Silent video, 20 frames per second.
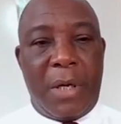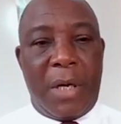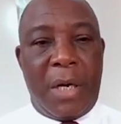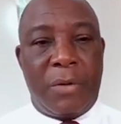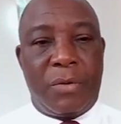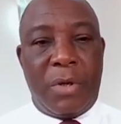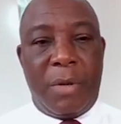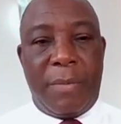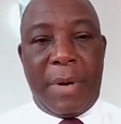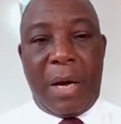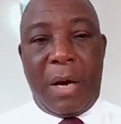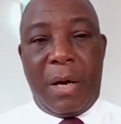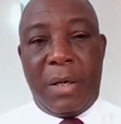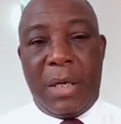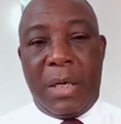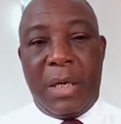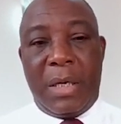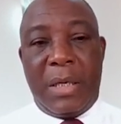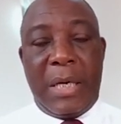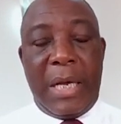to about
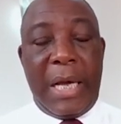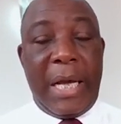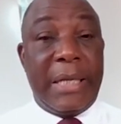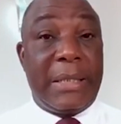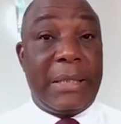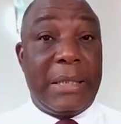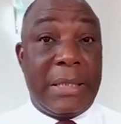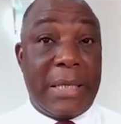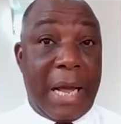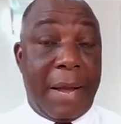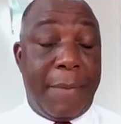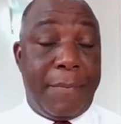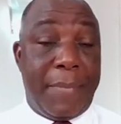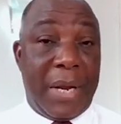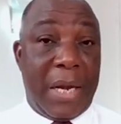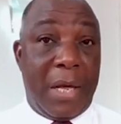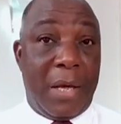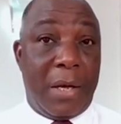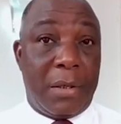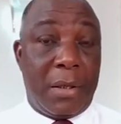189
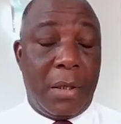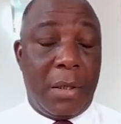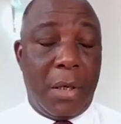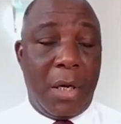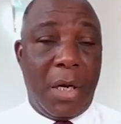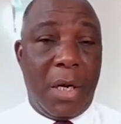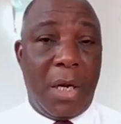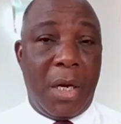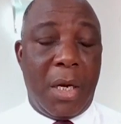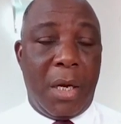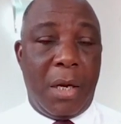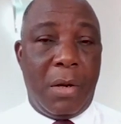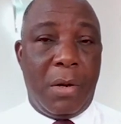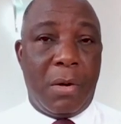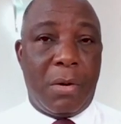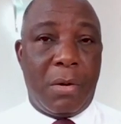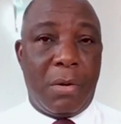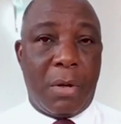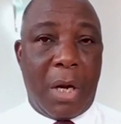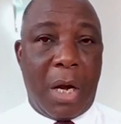billion in
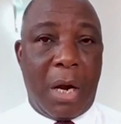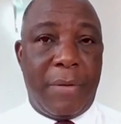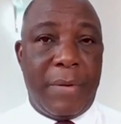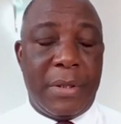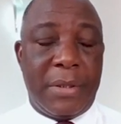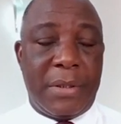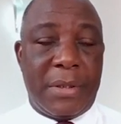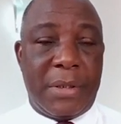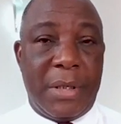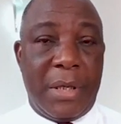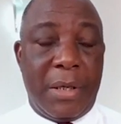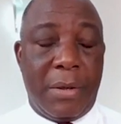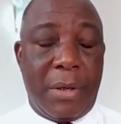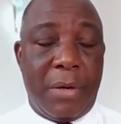local currency.